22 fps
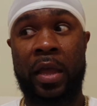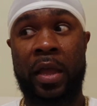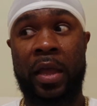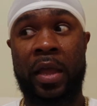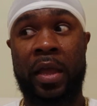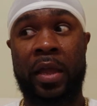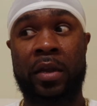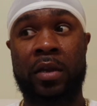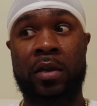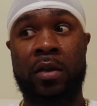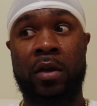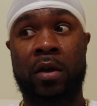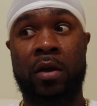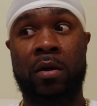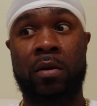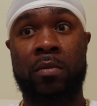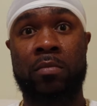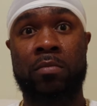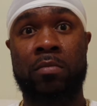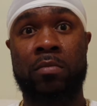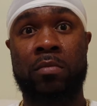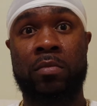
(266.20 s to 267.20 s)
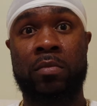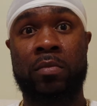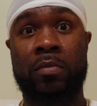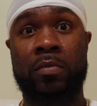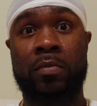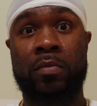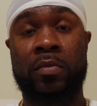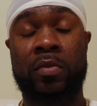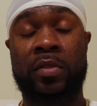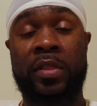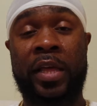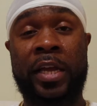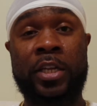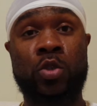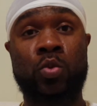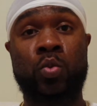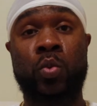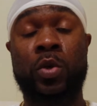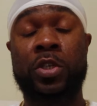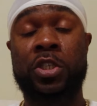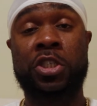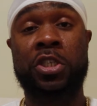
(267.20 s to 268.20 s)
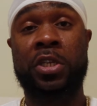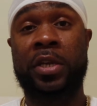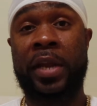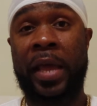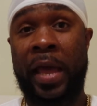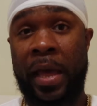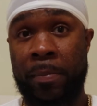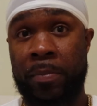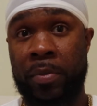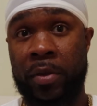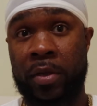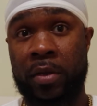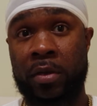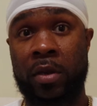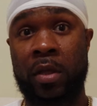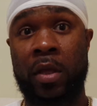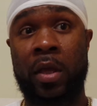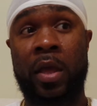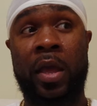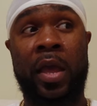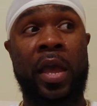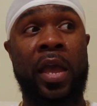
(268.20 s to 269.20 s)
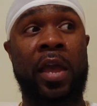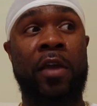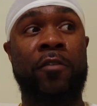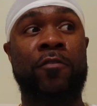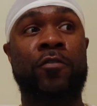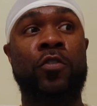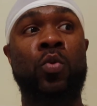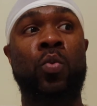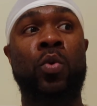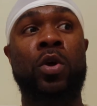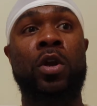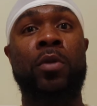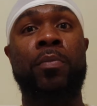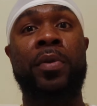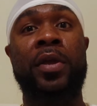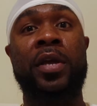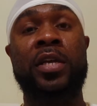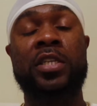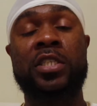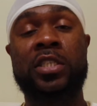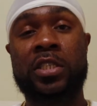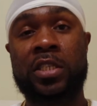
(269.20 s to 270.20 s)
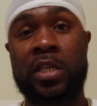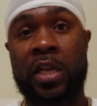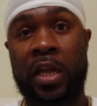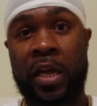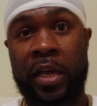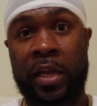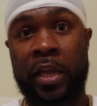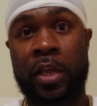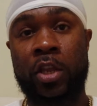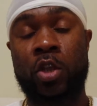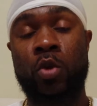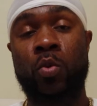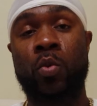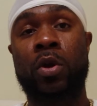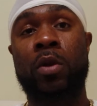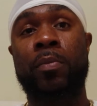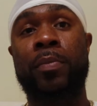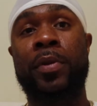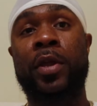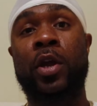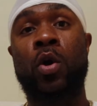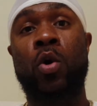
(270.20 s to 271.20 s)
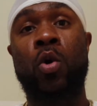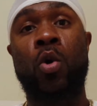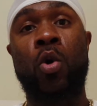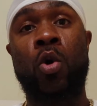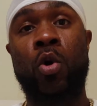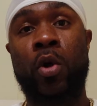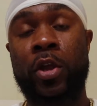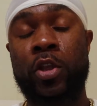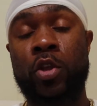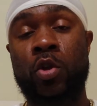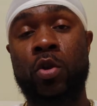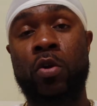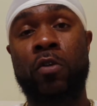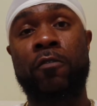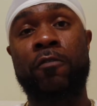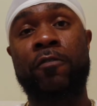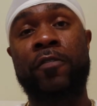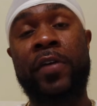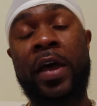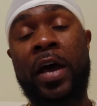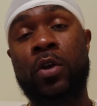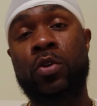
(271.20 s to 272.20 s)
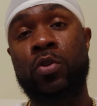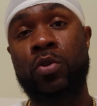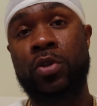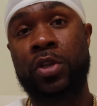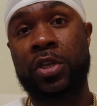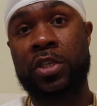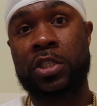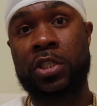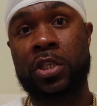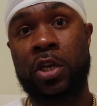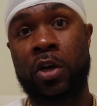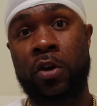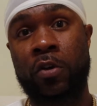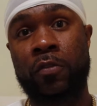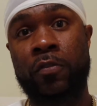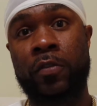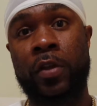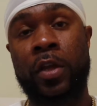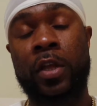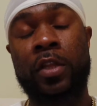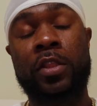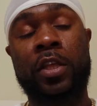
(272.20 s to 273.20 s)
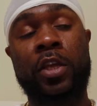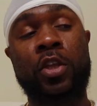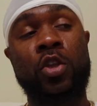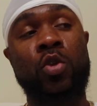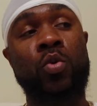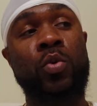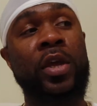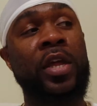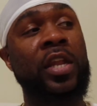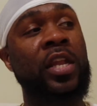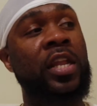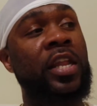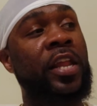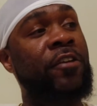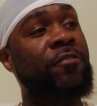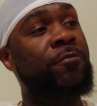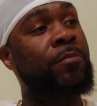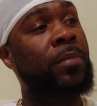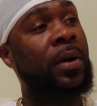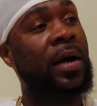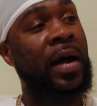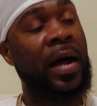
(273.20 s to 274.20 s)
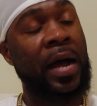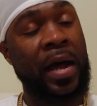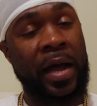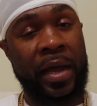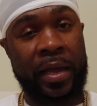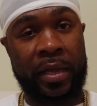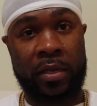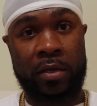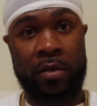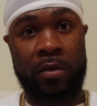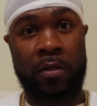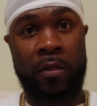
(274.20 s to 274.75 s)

And that's what should happen. If you want to be a slut and you want to be a whore and you don't value yourself, then you get left behind.